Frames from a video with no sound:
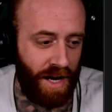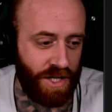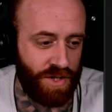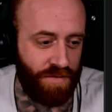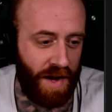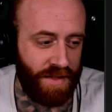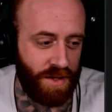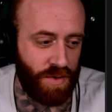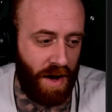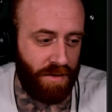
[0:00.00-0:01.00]
I should find the
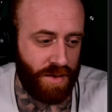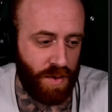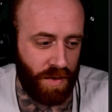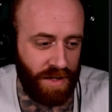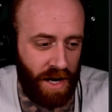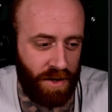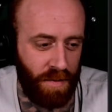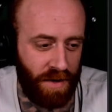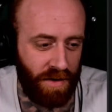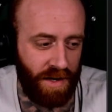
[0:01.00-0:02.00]
Shroud of Turin
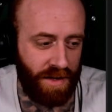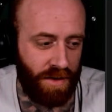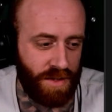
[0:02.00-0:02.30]
documentary and